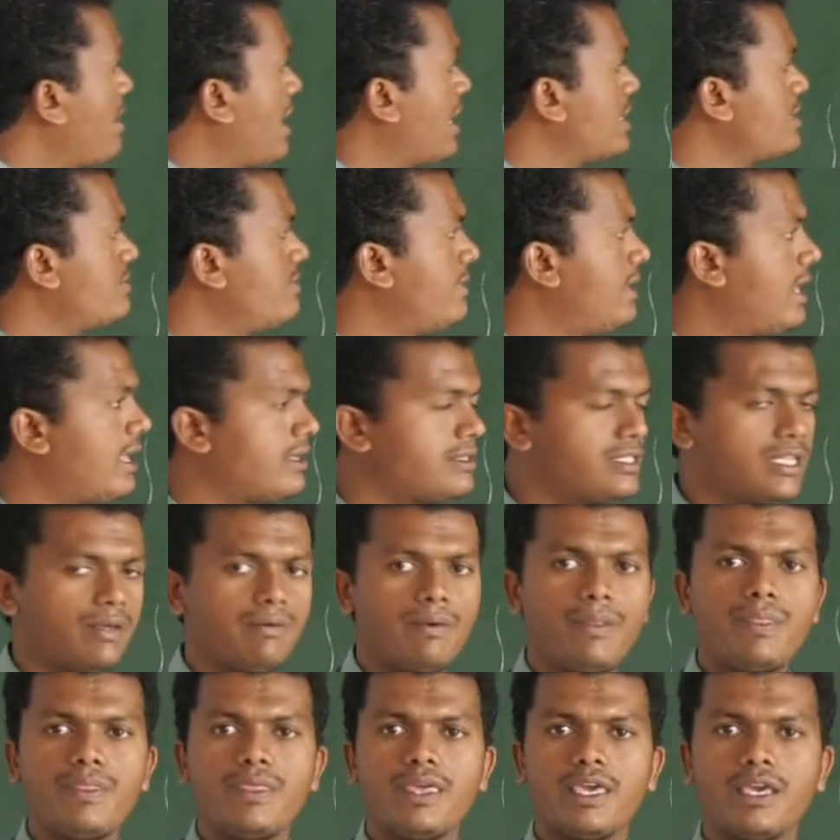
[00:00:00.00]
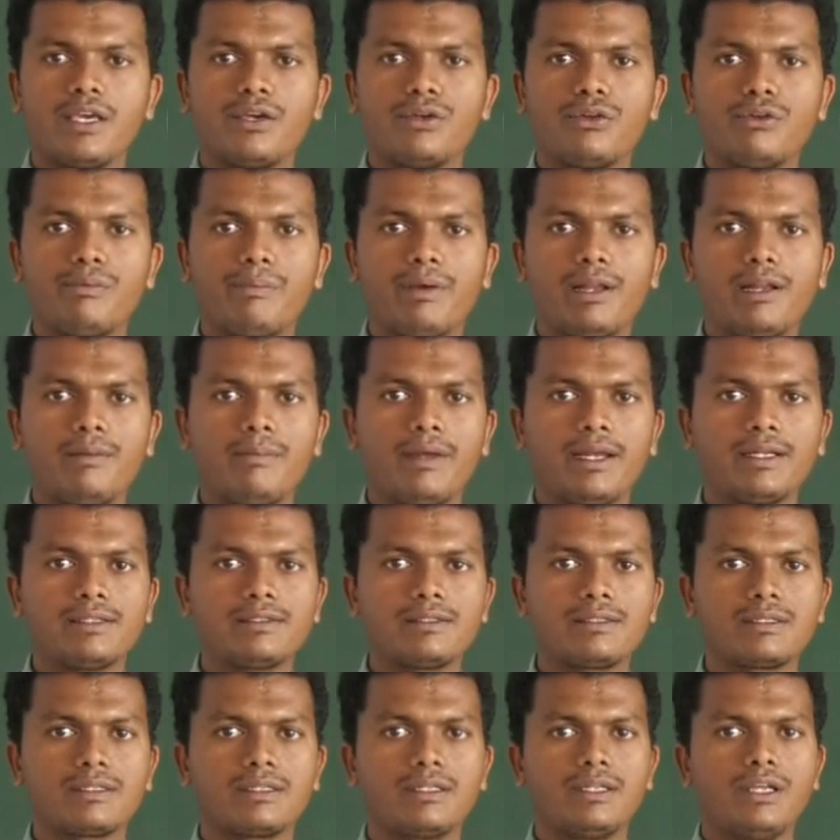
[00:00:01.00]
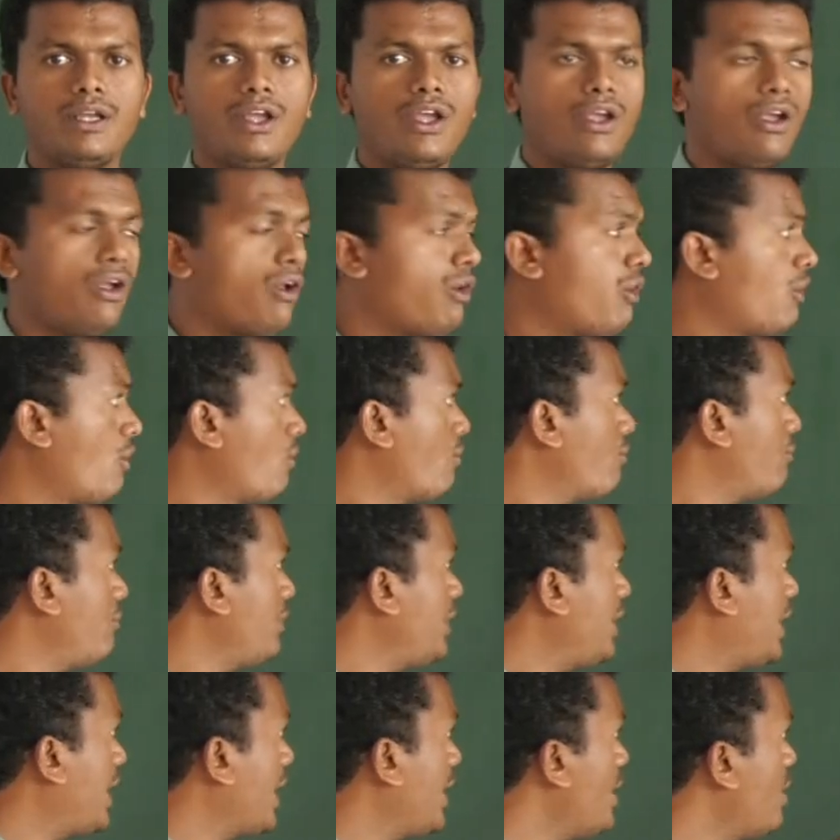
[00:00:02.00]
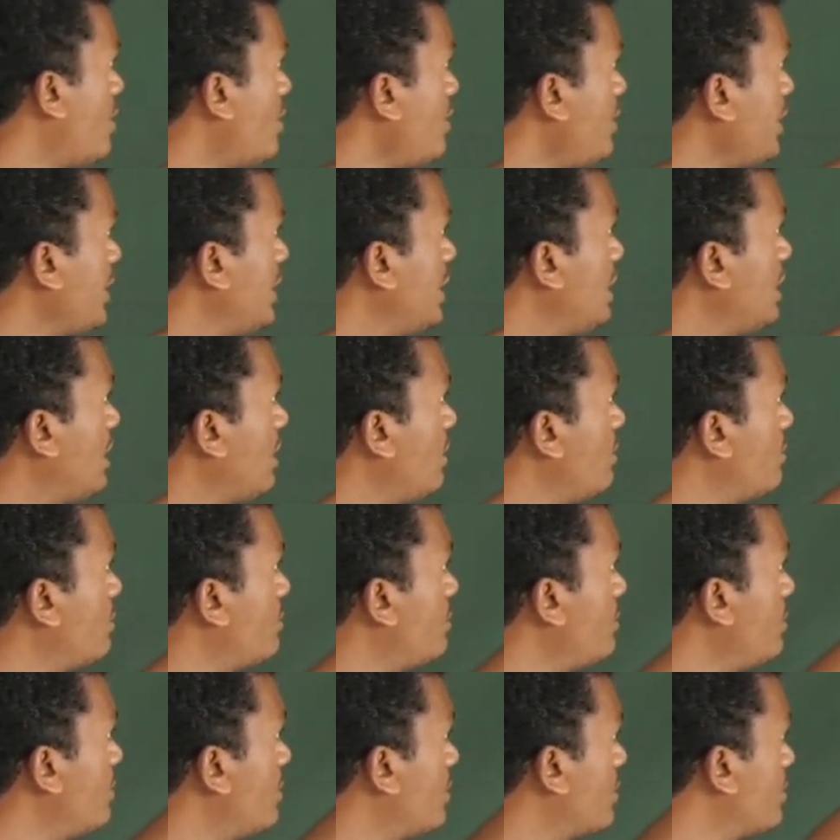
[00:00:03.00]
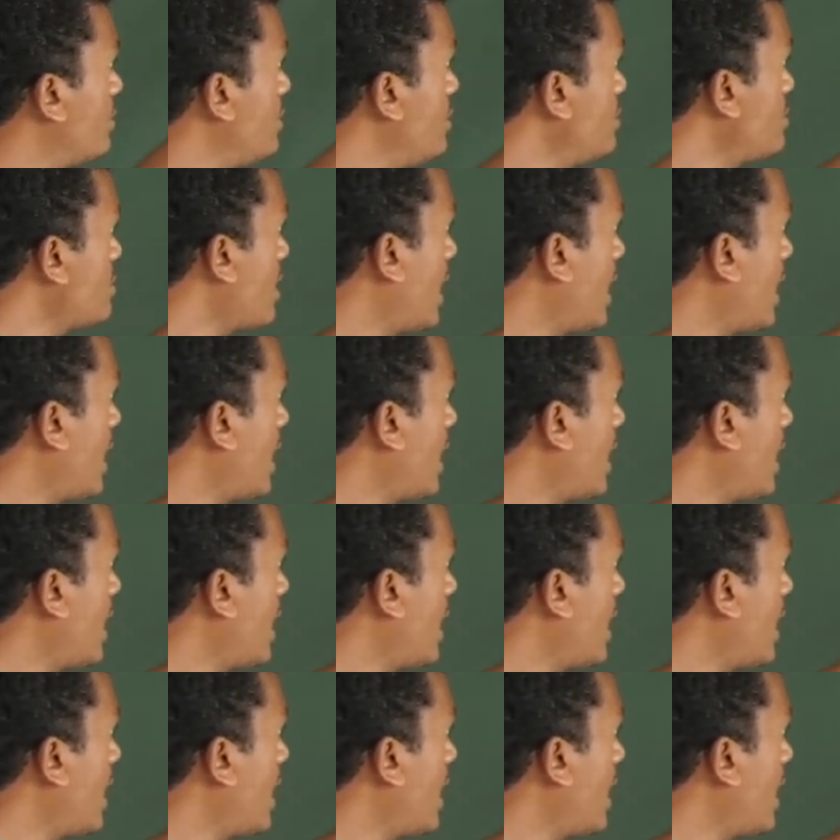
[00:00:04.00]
as well as seventh A group elements, we cannot include this